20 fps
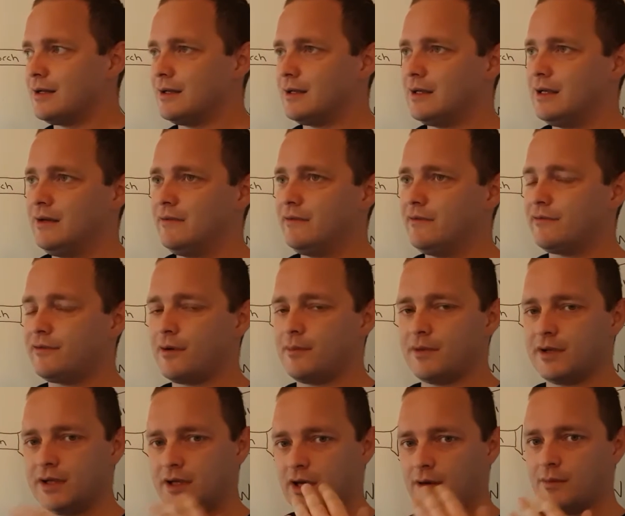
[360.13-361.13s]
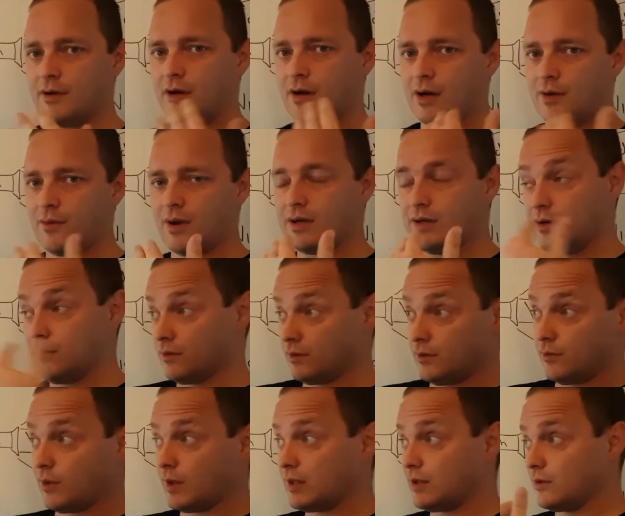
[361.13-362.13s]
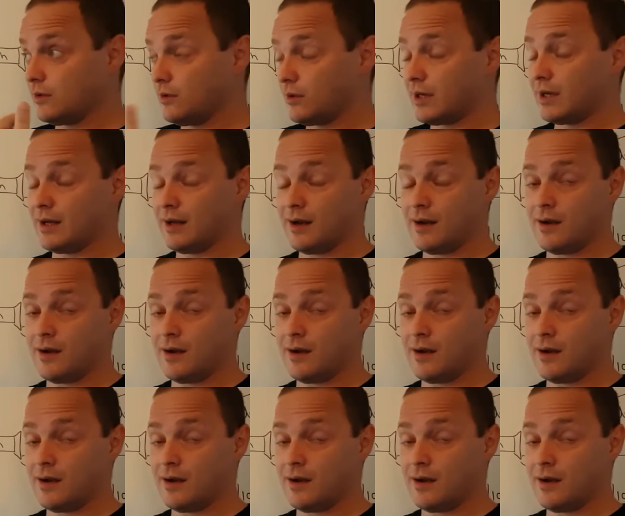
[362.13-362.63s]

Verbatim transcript: even from the human eye when you when you're looking at it